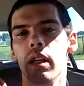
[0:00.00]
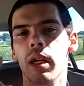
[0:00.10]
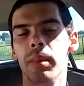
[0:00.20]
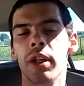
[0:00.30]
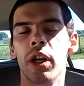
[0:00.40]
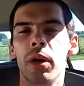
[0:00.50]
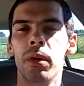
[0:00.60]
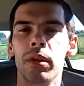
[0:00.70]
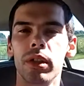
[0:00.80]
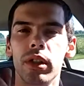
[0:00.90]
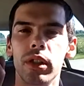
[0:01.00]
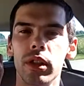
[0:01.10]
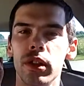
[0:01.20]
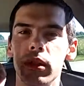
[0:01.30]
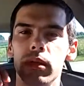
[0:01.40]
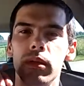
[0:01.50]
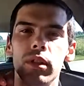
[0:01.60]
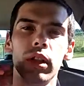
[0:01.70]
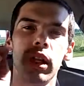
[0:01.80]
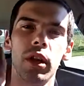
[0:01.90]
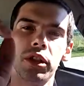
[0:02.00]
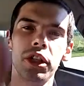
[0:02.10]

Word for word: Let me know, and I'll